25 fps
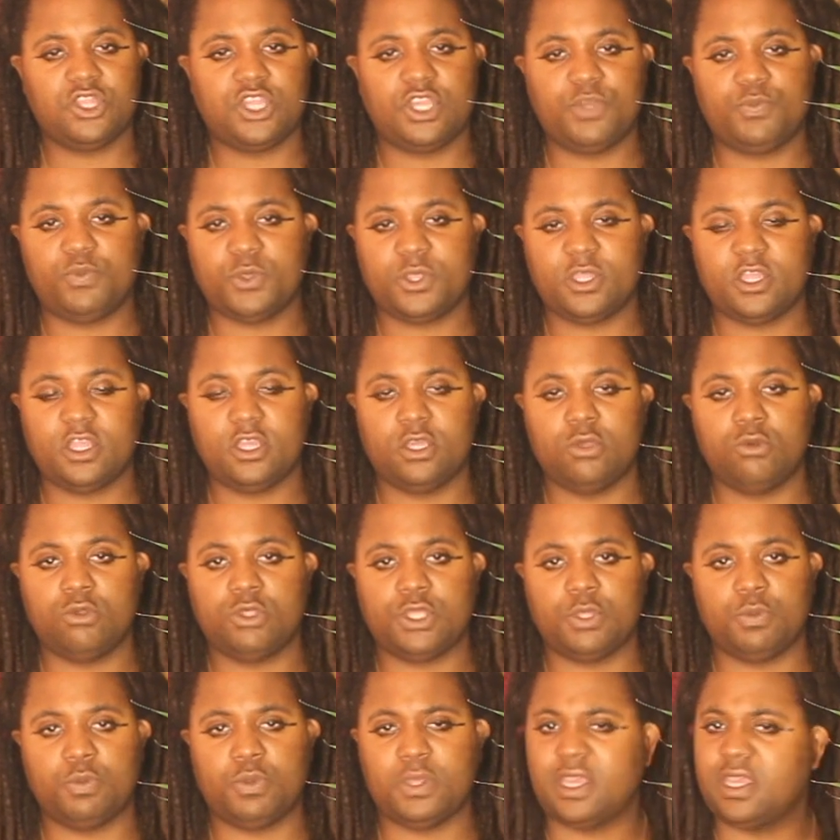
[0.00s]
cheaper than it
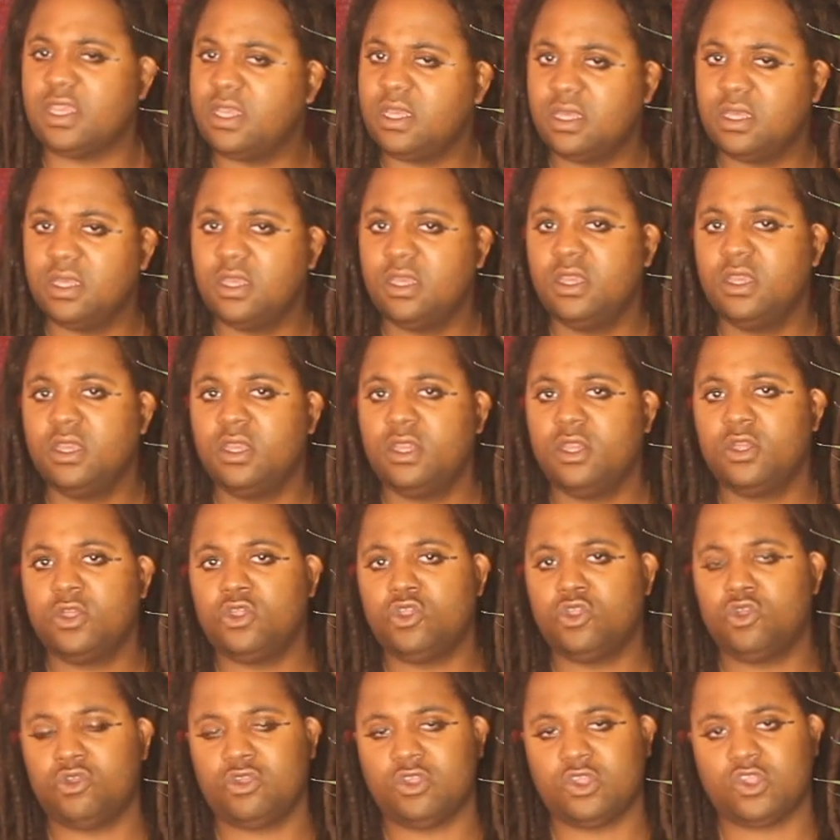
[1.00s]
used to be,
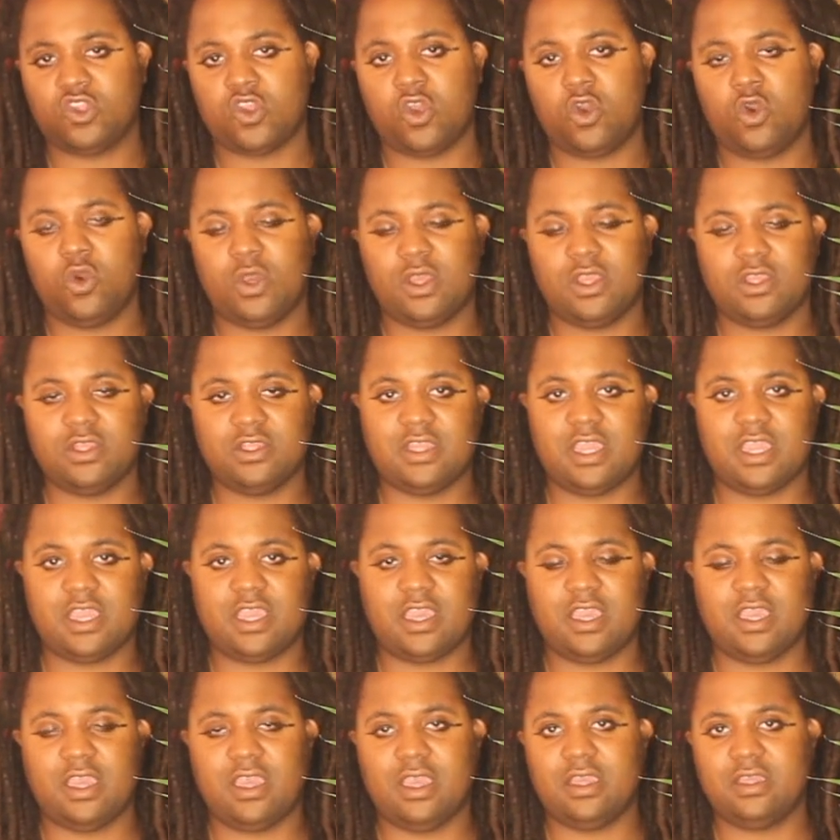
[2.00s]
due to so, like,
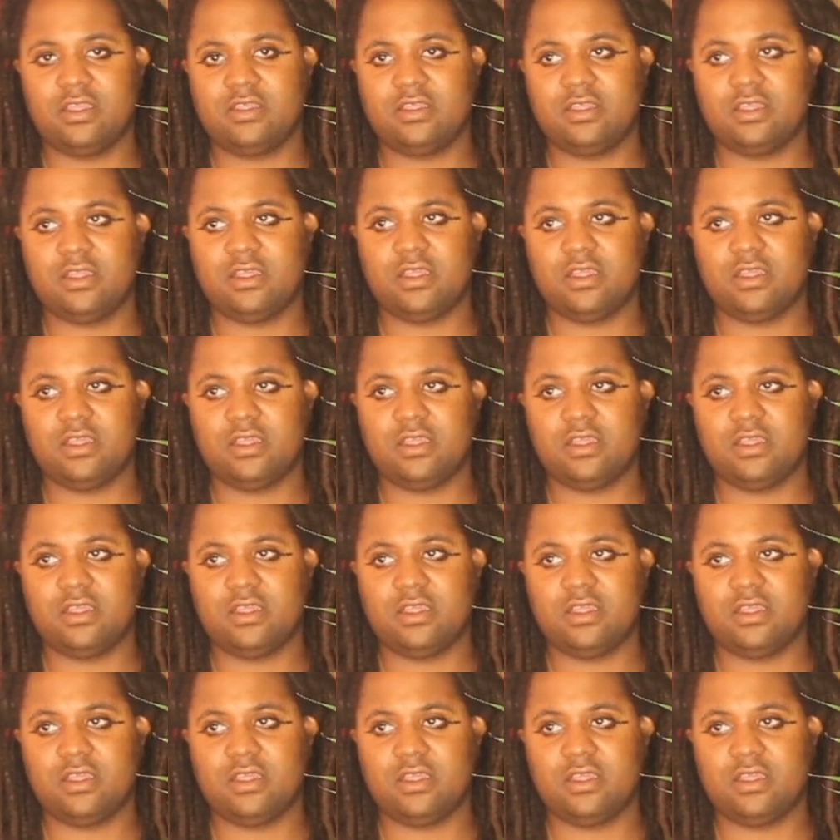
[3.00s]
uh,